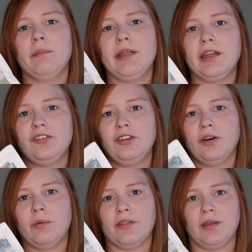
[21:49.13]
because you
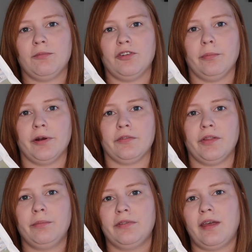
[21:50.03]
don't want them to burn
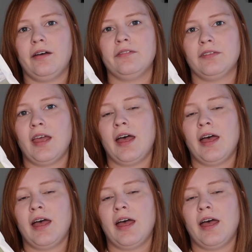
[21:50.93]
themselves.